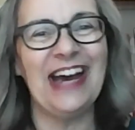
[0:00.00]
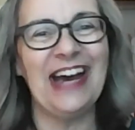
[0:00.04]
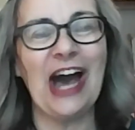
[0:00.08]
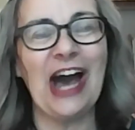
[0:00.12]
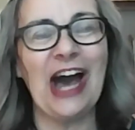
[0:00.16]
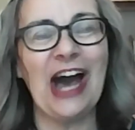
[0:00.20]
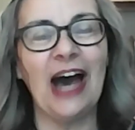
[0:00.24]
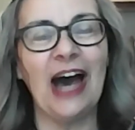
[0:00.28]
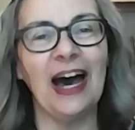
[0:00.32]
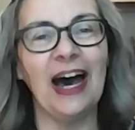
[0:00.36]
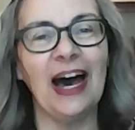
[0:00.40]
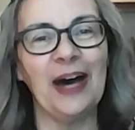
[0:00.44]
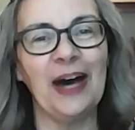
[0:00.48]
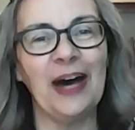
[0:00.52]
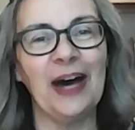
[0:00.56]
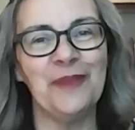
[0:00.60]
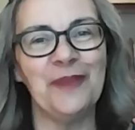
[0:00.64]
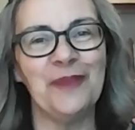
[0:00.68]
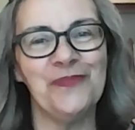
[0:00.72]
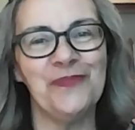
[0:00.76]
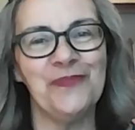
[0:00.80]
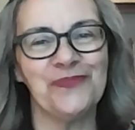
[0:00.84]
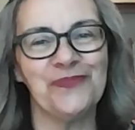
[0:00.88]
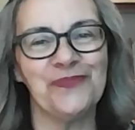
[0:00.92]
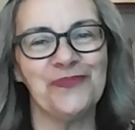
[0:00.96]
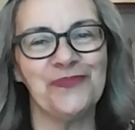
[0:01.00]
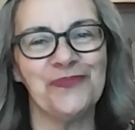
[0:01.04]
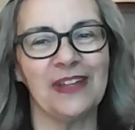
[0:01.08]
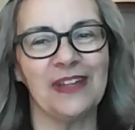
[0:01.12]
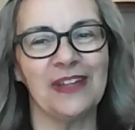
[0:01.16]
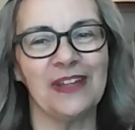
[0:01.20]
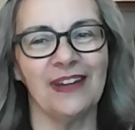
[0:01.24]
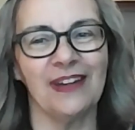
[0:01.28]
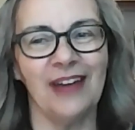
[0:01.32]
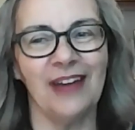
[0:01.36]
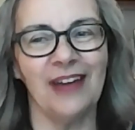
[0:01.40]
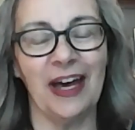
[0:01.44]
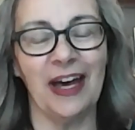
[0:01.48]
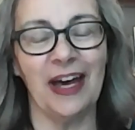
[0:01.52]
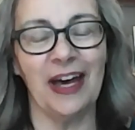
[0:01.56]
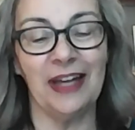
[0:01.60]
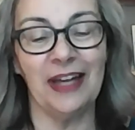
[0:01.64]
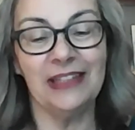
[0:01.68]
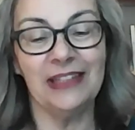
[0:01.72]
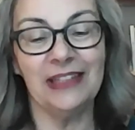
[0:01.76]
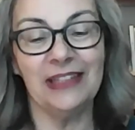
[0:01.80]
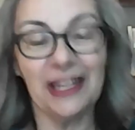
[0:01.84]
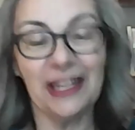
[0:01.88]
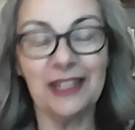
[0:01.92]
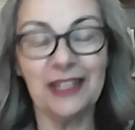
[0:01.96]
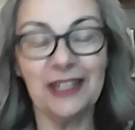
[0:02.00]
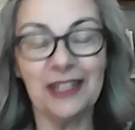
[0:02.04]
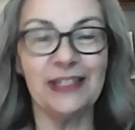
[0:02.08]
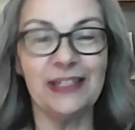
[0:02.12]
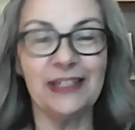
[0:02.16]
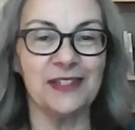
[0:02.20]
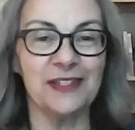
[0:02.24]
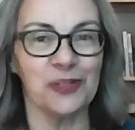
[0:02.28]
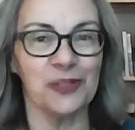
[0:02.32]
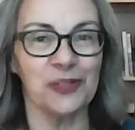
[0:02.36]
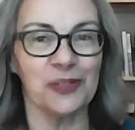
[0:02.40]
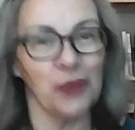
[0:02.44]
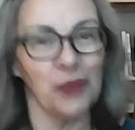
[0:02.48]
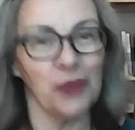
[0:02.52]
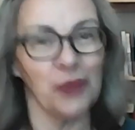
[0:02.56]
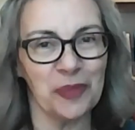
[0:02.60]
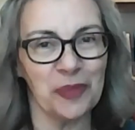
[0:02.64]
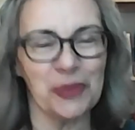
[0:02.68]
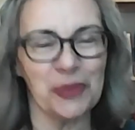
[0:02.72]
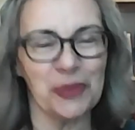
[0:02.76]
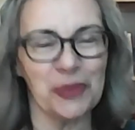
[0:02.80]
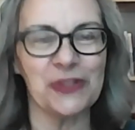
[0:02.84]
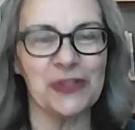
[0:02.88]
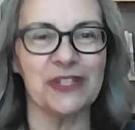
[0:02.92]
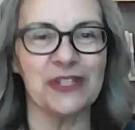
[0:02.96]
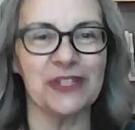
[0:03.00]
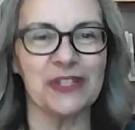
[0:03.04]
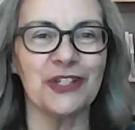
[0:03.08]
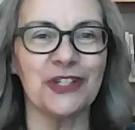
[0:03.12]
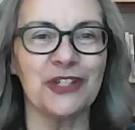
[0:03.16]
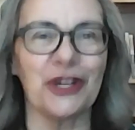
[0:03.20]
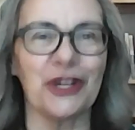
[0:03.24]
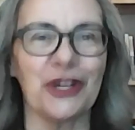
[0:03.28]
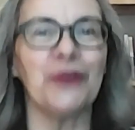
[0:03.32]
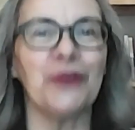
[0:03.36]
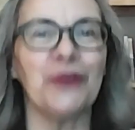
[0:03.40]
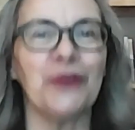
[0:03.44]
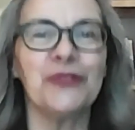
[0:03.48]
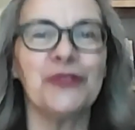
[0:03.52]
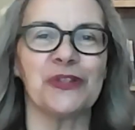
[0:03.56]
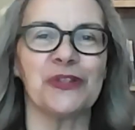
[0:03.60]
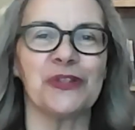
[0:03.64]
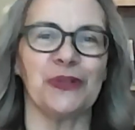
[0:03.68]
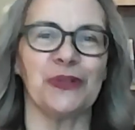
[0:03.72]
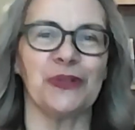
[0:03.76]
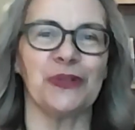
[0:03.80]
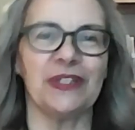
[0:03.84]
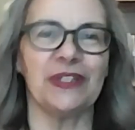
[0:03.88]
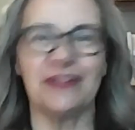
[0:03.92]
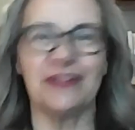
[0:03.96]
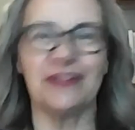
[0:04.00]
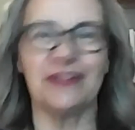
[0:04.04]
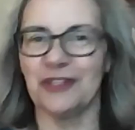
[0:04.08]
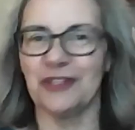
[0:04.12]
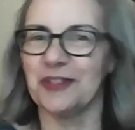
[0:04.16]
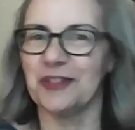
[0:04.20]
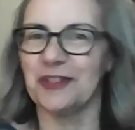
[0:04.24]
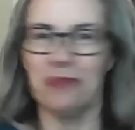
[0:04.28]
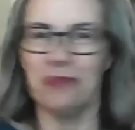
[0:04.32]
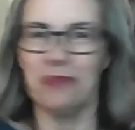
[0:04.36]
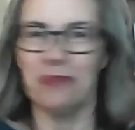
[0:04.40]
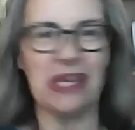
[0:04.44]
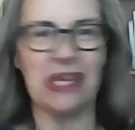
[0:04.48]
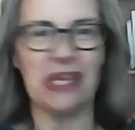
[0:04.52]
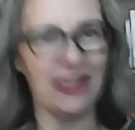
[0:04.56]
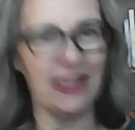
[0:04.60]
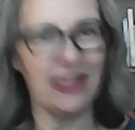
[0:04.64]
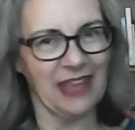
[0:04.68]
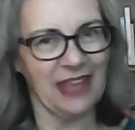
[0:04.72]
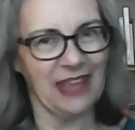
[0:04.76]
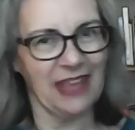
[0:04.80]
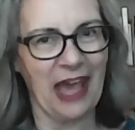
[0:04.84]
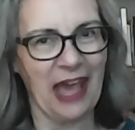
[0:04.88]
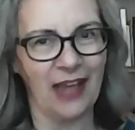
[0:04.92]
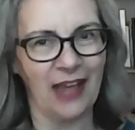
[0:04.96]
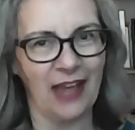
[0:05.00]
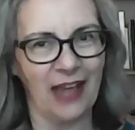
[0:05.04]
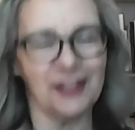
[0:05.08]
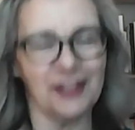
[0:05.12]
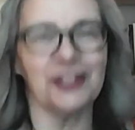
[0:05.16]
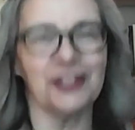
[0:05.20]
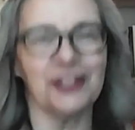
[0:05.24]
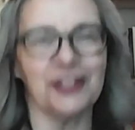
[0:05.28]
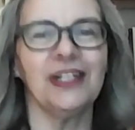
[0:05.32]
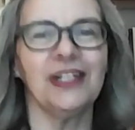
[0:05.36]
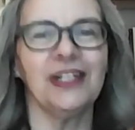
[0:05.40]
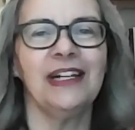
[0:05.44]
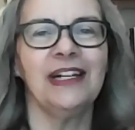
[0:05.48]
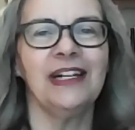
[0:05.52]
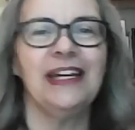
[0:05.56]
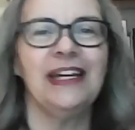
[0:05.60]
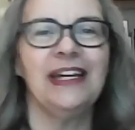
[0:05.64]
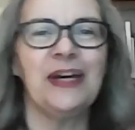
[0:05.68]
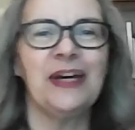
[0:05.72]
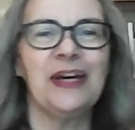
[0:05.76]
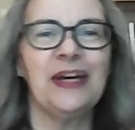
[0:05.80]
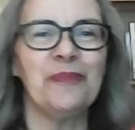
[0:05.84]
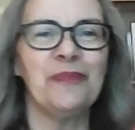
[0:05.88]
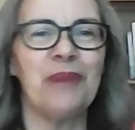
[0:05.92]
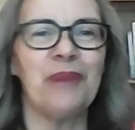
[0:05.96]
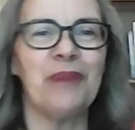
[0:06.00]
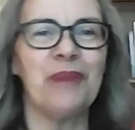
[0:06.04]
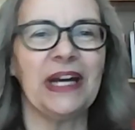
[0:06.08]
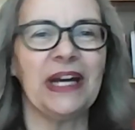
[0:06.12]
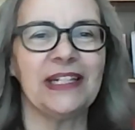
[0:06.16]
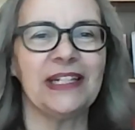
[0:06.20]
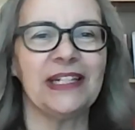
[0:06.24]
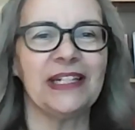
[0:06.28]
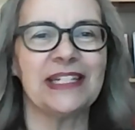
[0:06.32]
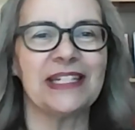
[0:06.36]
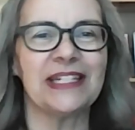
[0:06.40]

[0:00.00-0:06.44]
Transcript: Luckily it's a one-person show, so it's just me and the actor, but